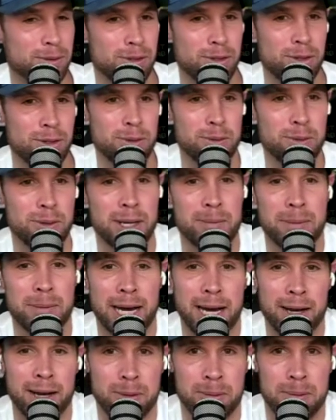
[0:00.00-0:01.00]
do you get
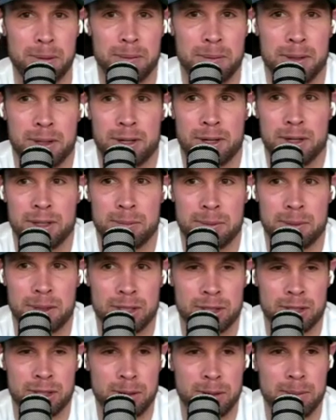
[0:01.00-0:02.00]
mad when people call it the
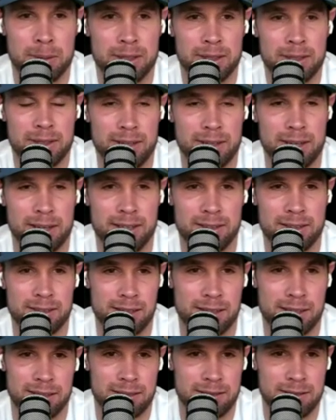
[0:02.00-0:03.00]
British Open? And he's
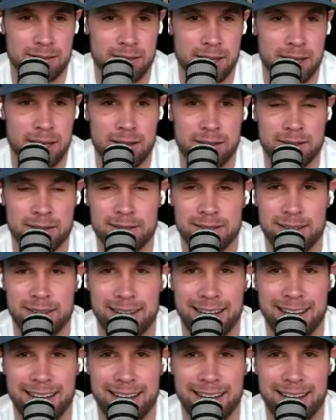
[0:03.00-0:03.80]
like, no.